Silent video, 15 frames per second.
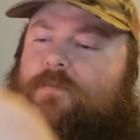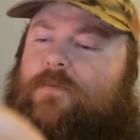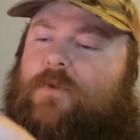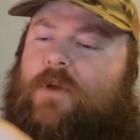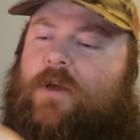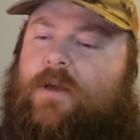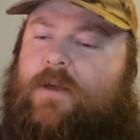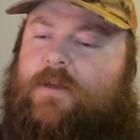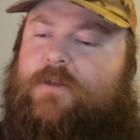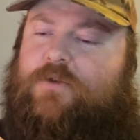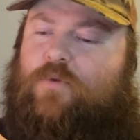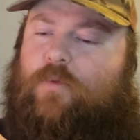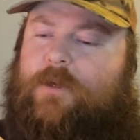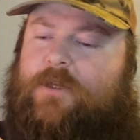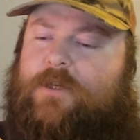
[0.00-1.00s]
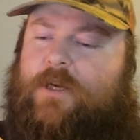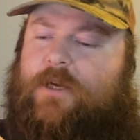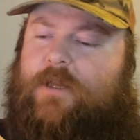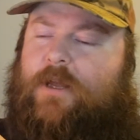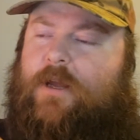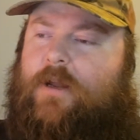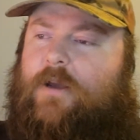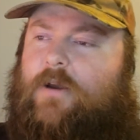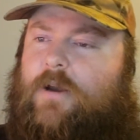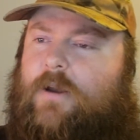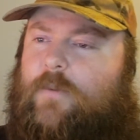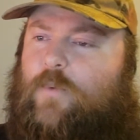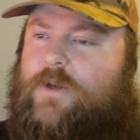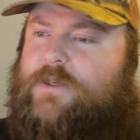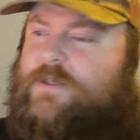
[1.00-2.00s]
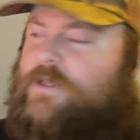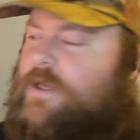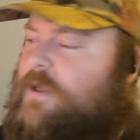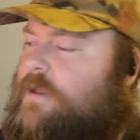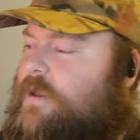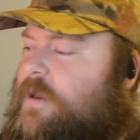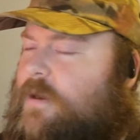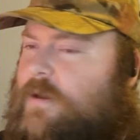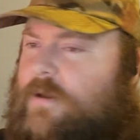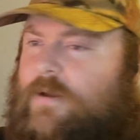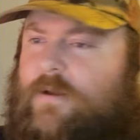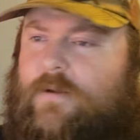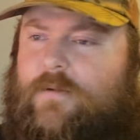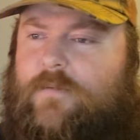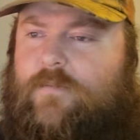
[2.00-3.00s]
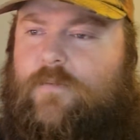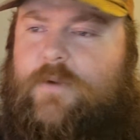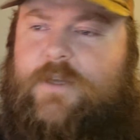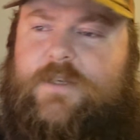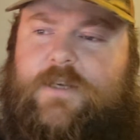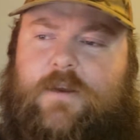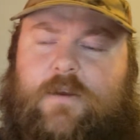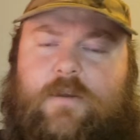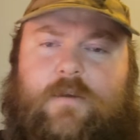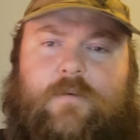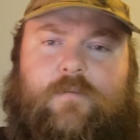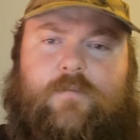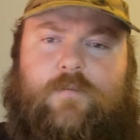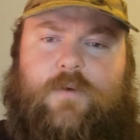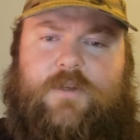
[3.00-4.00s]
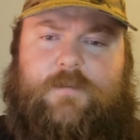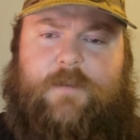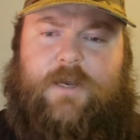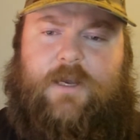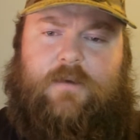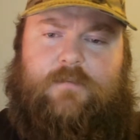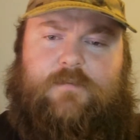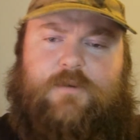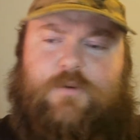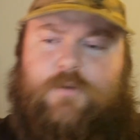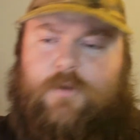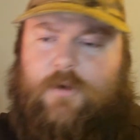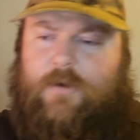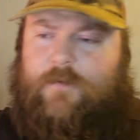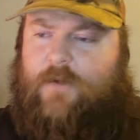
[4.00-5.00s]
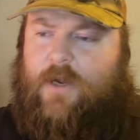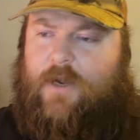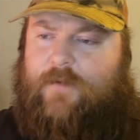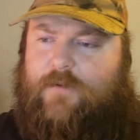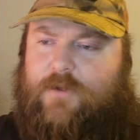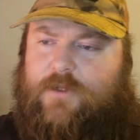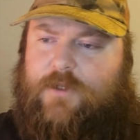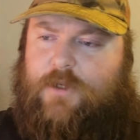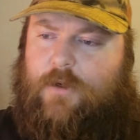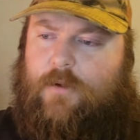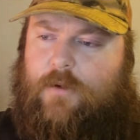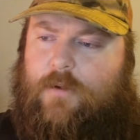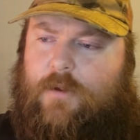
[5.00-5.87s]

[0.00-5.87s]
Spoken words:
And so we'll be checking that out. I want to say retail runs about $235 or so.